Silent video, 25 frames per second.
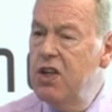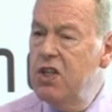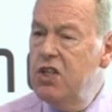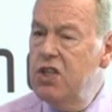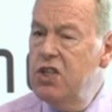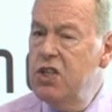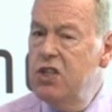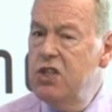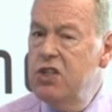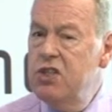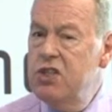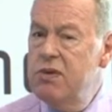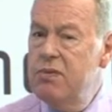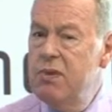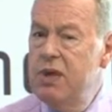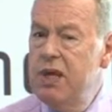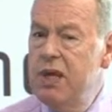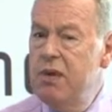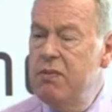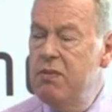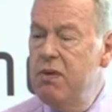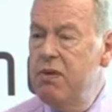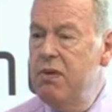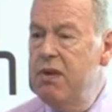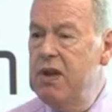Jill, to make
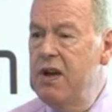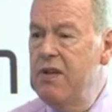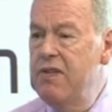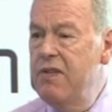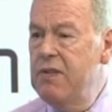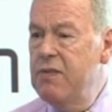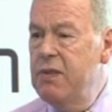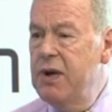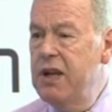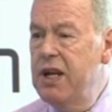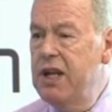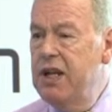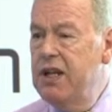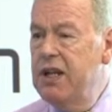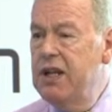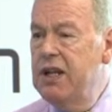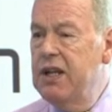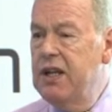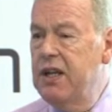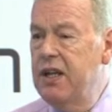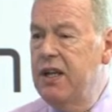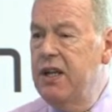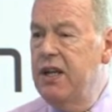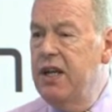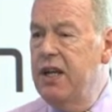a loaf of bread?
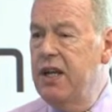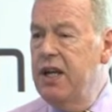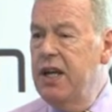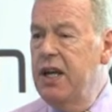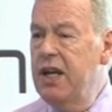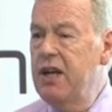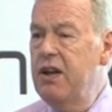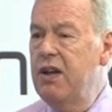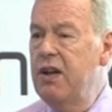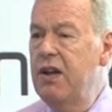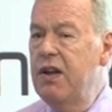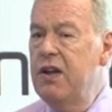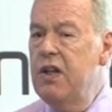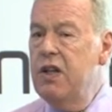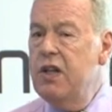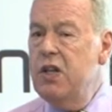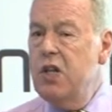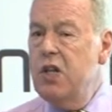How long?